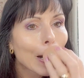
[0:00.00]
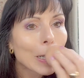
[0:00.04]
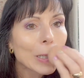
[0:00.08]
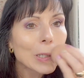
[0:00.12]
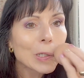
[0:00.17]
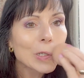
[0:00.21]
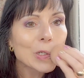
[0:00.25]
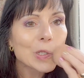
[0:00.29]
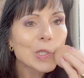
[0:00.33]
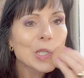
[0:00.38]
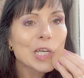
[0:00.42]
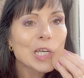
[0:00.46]

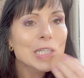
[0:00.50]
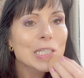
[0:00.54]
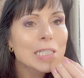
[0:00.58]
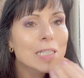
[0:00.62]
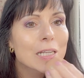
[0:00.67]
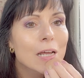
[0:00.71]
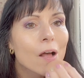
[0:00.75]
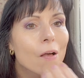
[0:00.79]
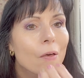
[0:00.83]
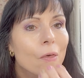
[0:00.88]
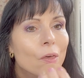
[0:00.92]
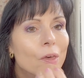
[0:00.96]
do this.
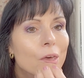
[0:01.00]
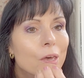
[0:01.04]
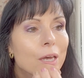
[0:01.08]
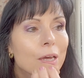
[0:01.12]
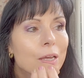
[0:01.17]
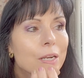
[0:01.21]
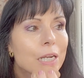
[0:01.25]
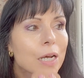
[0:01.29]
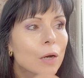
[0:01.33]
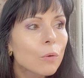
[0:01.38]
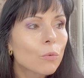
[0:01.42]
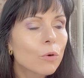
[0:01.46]

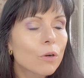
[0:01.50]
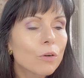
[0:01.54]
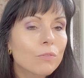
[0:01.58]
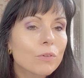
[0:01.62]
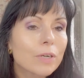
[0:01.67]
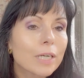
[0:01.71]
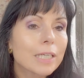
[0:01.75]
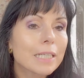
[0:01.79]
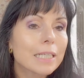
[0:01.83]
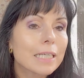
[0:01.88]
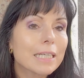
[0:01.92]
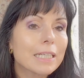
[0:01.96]
Now we're
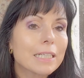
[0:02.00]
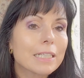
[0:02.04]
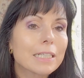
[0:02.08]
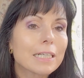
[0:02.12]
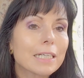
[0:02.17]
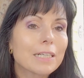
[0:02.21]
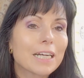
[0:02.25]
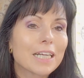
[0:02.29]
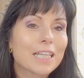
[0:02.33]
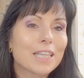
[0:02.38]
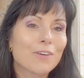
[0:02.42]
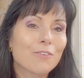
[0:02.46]
right here
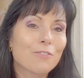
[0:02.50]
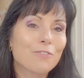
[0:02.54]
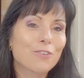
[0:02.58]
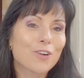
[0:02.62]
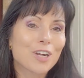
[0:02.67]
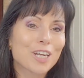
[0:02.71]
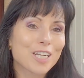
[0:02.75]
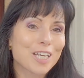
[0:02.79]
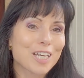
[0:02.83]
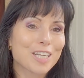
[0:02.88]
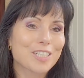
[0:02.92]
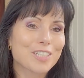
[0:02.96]
in the
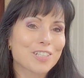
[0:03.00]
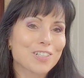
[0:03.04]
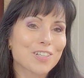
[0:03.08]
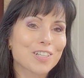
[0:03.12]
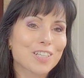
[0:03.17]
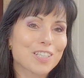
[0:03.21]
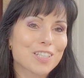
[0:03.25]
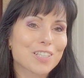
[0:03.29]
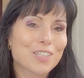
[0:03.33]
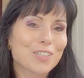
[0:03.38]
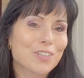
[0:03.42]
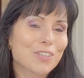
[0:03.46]
front
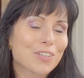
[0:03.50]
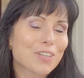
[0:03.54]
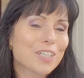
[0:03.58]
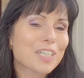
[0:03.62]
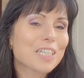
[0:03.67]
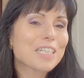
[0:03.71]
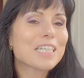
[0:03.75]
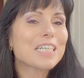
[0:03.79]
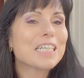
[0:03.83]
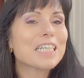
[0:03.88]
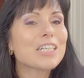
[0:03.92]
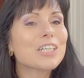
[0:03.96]
entrance, so you're
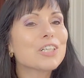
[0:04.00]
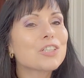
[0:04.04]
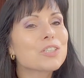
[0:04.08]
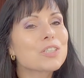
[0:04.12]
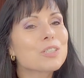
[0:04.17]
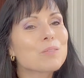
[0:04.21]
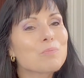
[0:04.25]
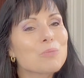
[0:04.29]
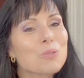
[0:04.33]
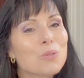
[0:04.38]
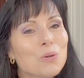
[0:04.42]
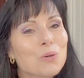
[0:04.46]
gonna hear
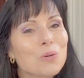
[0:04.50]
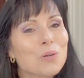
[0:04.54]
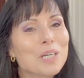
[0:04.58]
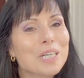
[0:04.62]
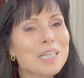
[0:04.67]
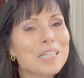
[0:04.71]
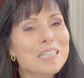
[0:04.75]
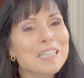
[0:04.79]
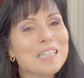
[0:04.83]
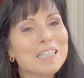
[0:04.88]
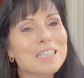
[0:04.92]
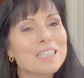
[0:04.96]
some
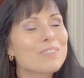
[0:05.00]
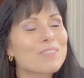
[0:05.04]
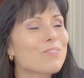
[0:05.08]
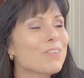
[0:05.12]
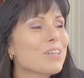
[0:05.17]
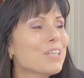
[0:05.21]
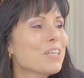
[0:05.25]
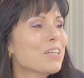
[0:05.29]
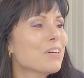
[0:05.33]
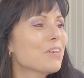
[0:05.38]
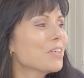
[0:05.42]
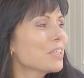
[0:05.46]
noise in this
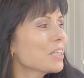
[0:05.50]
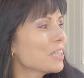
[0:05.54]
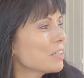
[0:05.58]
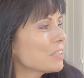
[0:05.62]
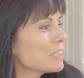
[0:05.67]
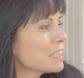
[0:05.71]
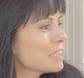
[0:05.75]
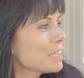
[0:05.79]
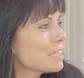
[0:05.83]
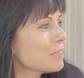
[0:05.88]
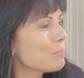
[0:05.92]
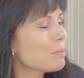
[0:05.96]
video. You're gonna
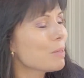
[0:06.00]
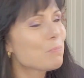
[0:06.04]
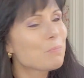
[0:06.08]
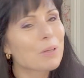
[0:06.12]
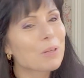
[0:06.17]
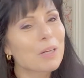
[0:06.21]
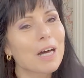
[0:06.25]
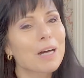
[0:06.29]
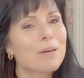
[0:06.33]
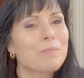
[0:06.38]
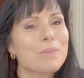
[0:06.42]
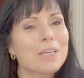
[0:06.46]
see
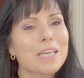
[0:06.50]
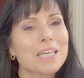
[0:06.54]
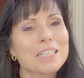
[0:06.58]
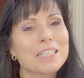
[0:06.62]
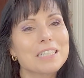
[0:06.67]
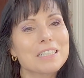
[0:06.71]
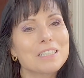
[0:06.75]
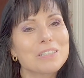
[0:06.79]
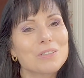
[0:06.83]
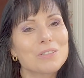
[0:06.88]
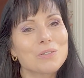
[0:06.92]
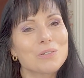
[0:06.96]
people coming
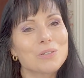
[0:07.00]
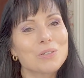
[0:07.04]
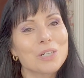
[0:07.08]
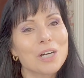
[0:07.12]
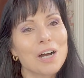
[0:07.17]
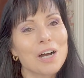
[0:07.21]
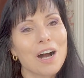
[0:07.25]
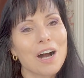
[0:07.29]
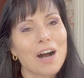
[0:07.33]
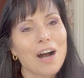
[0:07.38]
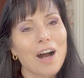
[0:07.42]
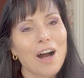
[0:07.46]
into
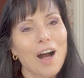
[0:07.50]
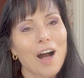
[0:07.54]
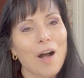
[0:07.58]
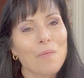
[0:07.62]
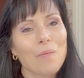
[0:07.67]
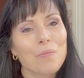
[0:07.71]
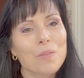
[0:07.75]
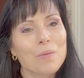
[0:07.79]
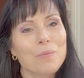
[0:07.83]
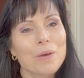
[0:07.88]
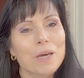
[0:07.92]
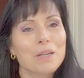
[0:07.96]

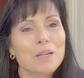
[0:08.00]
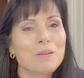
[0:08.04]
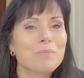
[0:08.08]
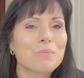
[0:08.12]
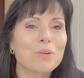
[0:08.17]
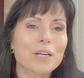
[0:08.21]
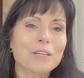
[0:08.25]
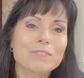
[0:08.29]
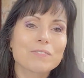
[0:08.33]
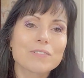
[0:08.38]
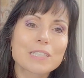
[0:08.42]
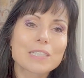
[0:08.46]
the bed and
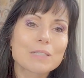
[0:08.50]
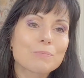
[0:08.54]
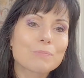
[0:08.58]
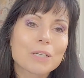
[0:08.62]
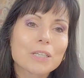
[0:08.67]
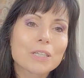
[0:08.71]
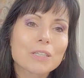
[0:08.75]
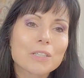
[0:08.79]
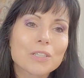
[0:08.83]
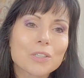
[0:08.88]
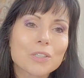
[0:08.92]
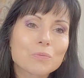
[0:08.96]
breakfast,
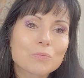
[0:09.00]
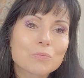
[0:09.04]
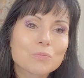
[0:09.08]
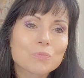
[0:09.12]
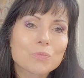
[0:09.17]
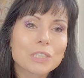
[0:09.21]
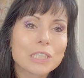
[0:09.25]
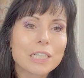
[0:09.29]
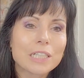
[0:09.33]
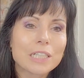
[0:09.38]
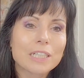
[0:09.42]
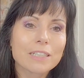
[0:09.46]
but you know,
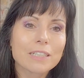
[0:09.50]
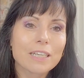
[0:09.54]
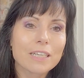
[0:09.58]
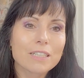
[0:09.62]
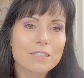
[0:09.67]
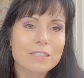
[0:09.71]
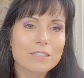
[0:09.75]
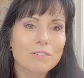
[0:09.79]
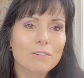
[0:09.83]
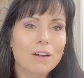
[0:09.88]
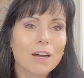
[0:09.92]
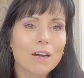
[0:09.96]
que
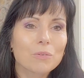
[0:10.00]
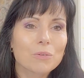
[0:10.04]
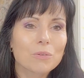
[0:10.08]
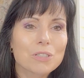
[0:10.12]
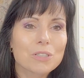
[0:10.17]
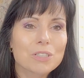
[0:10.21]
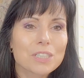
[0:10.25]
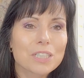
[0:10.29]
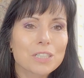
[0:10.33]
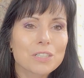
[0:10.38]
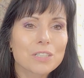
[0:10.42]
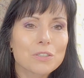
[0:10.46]
sera, we're
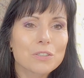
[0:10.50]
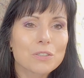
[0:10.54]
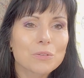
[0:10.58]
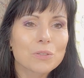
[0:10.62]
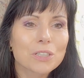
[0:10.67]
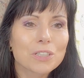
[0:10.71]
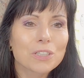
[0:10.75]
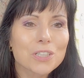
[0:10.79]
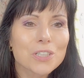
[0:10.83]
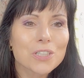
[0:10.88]
just gonna do what we're gonna